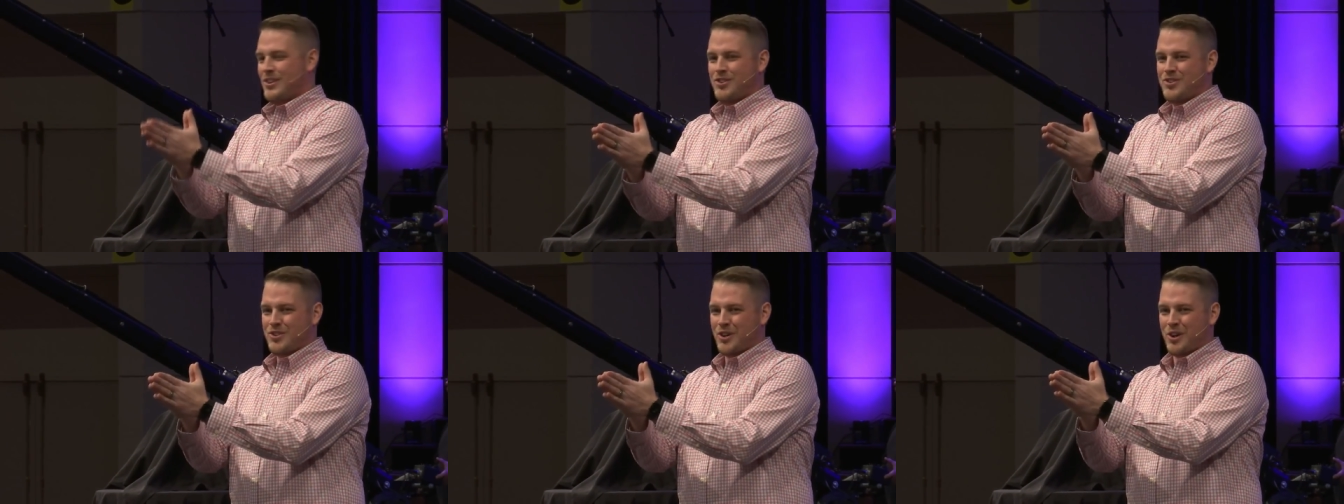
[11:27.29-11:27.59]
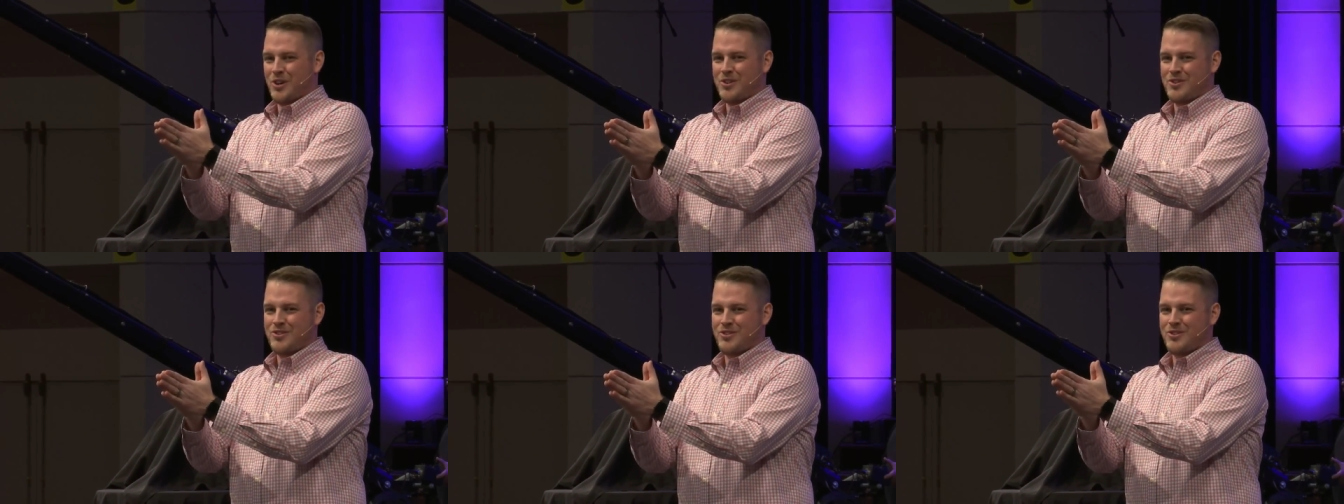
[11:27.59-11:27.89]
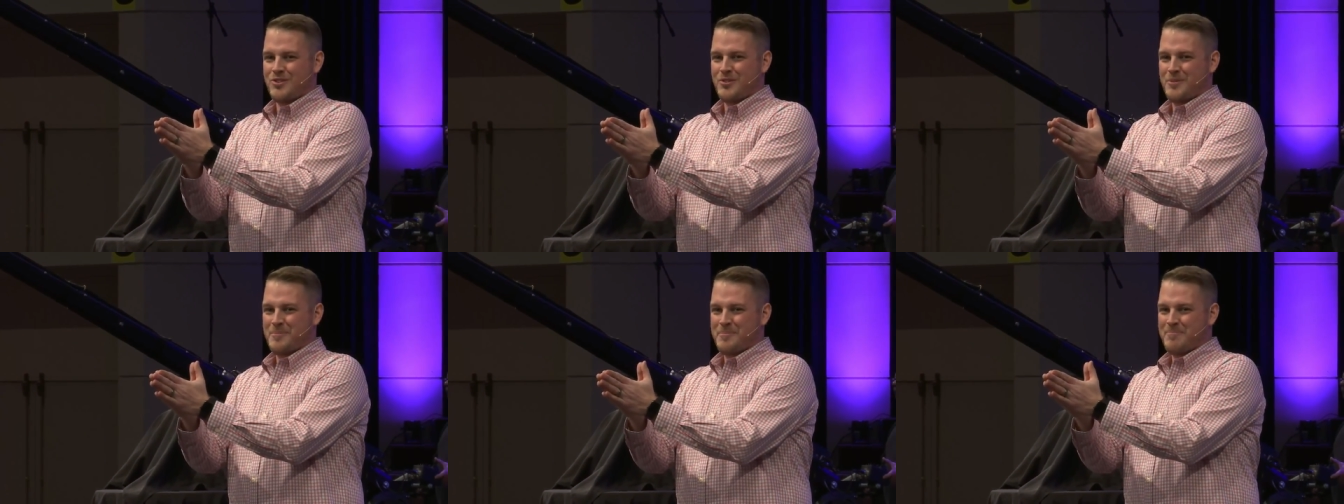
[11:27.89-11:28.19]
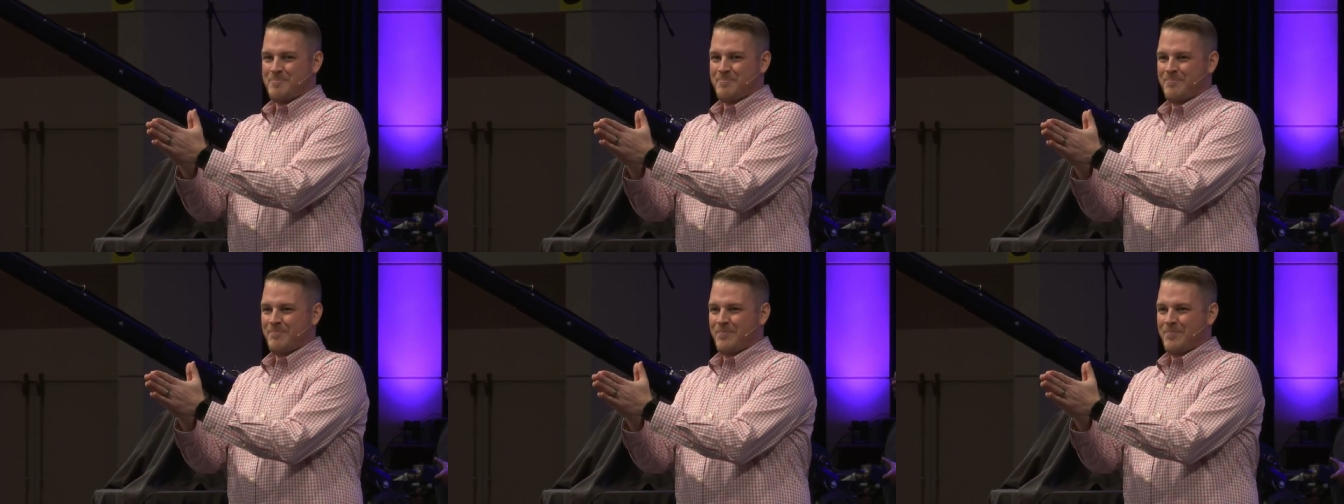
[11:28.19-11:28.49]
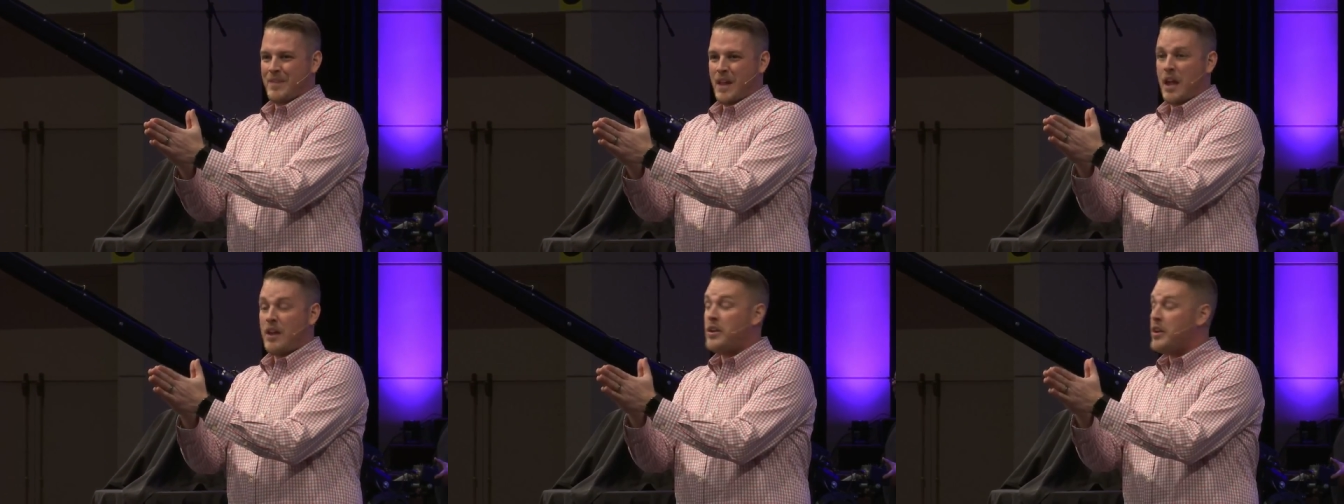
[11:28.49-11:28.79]
church.
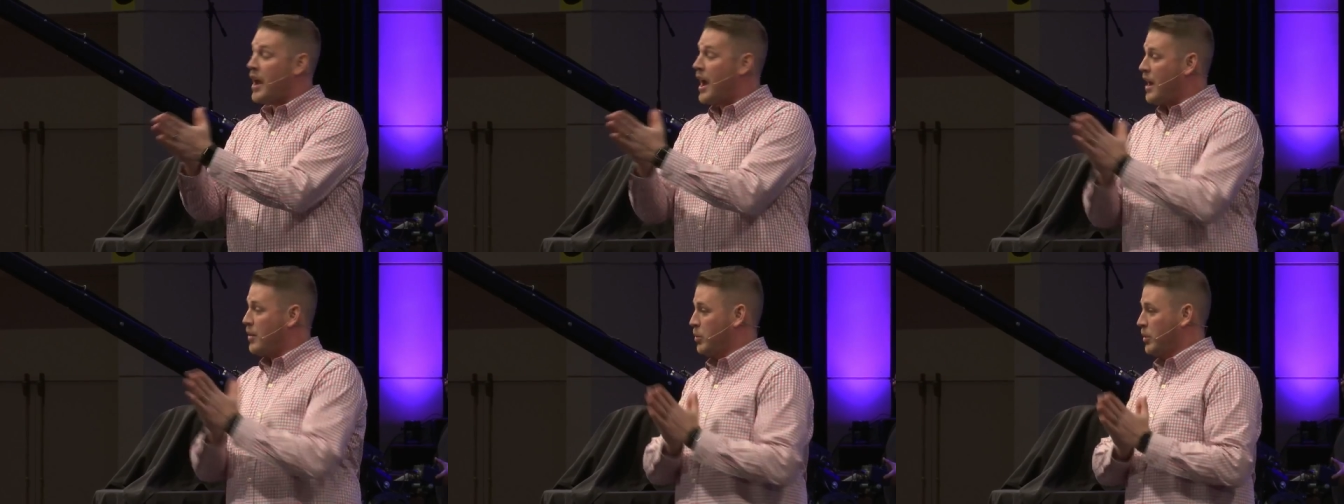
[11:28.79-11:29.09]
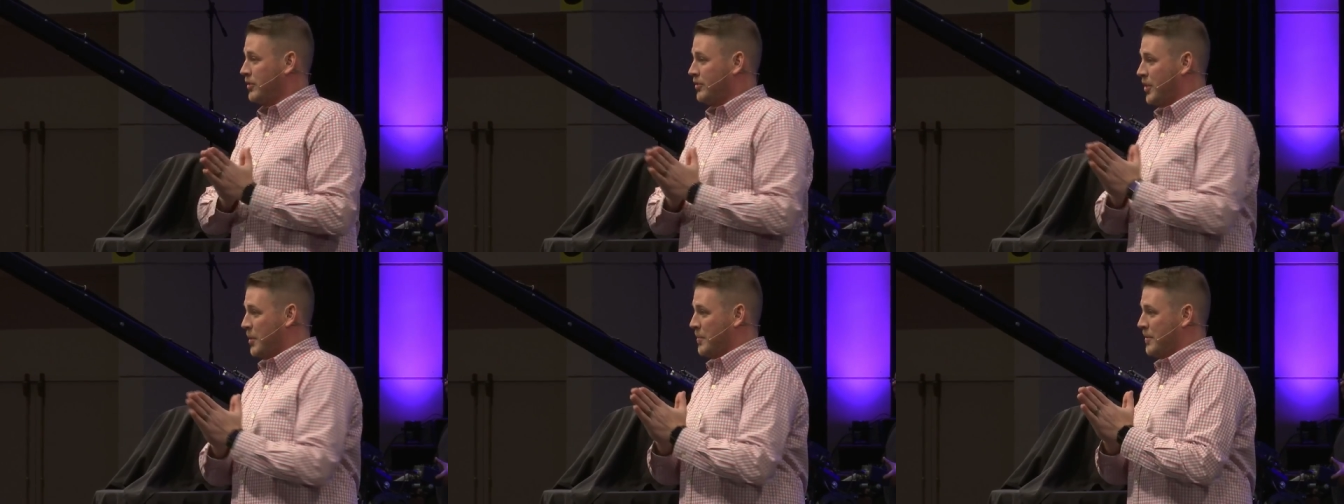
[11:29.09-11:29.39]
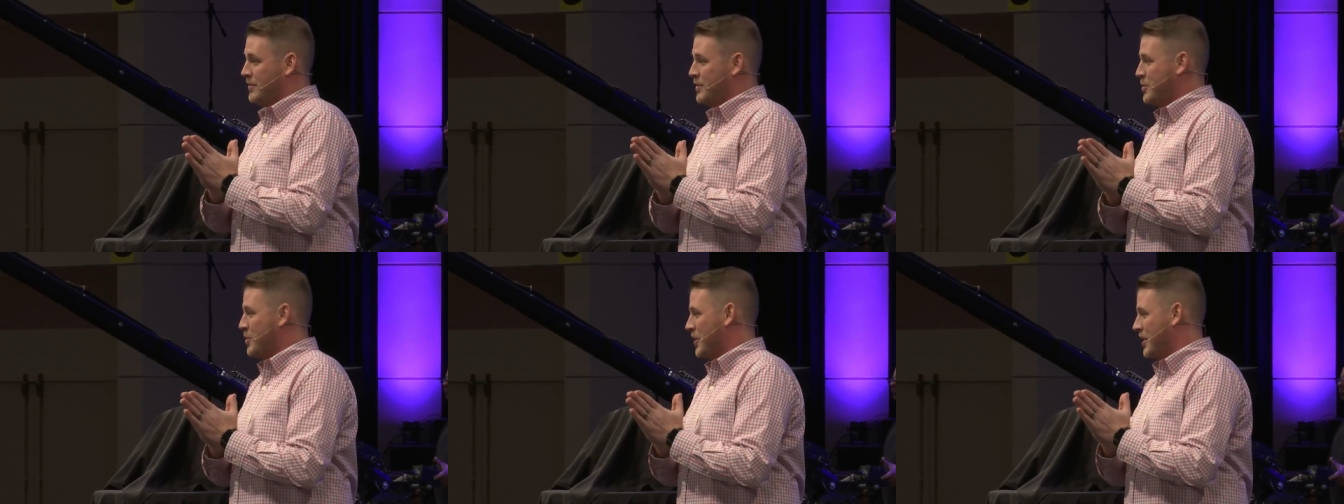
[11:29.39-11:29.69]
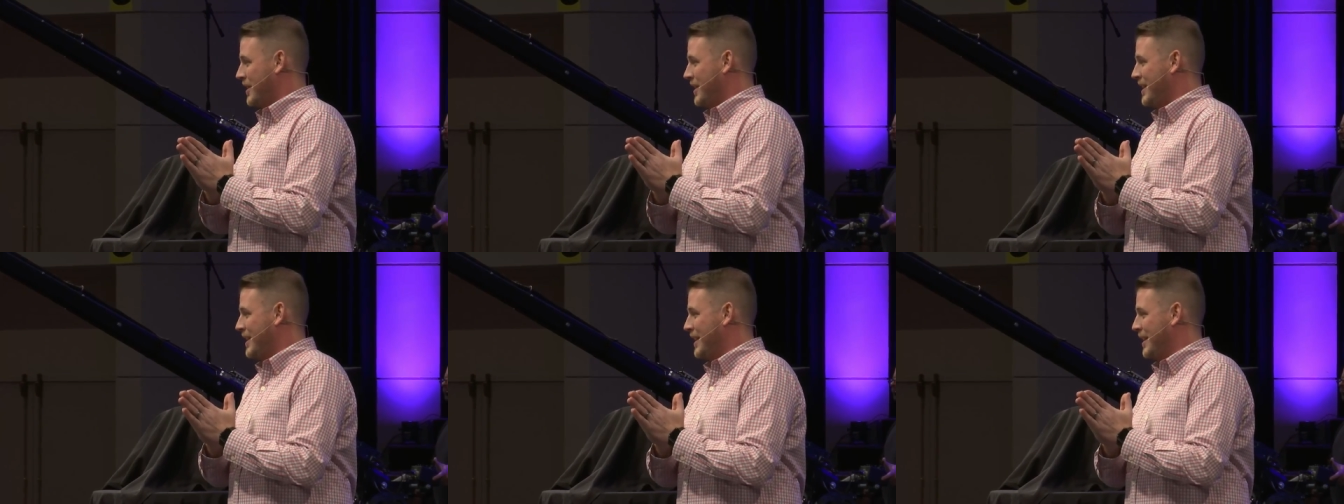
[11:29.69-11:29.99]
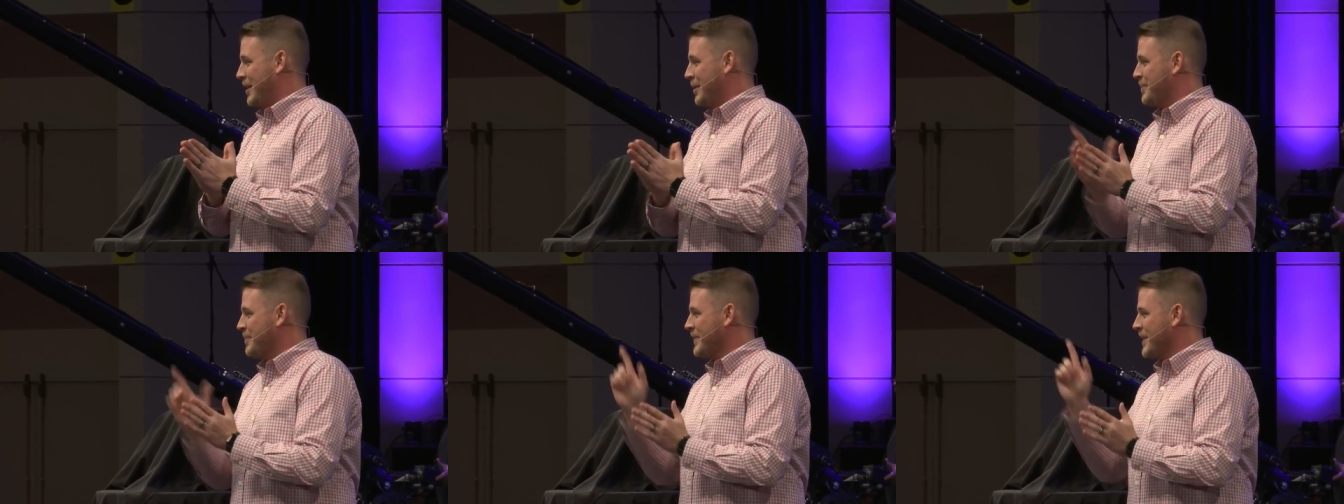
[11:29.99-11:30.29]
Not what some of you wanted to
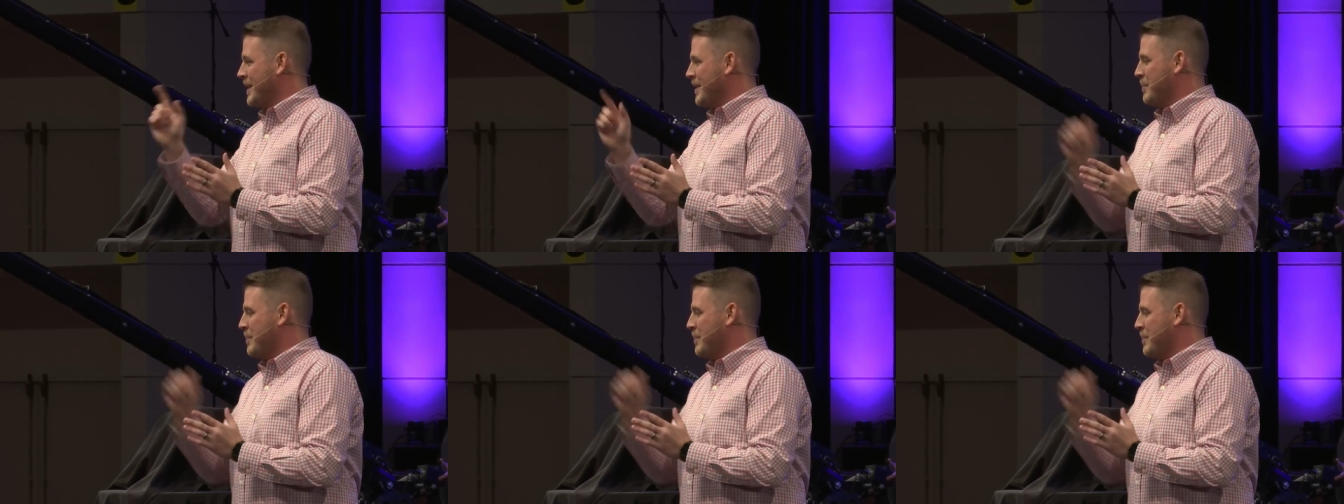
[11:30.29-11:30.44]
hear